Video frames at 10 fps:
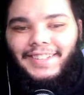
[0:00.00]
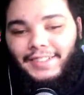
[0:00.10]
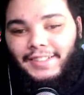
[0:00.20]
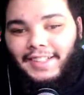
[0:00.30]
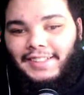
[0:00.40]

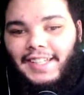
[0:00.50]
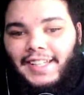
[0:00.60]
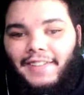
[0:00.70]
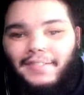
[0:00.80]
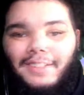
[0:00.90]
Like that
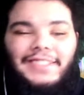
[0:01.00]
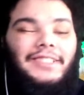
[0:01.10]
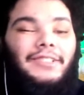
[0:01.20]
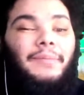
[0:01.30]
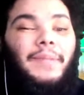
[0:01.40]
game wasn't
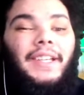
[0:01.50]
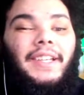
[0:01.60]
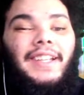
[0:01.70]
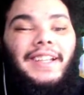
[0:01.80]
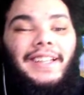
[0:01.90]
so
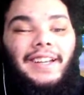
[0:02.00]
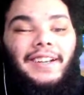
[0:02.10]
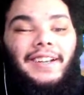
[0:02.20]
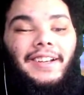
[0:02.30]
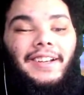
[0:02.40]
big that
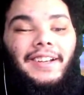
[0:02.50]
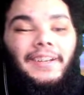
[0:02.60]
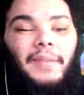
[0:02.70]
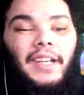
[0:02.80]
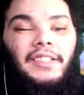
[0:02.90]

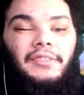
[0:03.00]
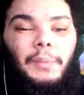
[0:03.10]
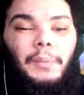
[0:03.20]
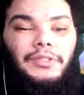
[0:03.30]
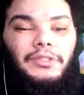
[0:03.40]
oh man, I need
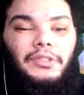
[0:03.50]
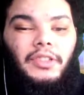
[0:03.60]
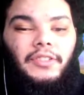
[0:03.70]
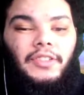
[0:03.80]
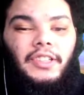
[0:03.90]
to remember the
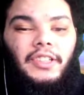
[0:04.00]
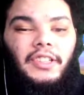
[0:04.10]
score of it.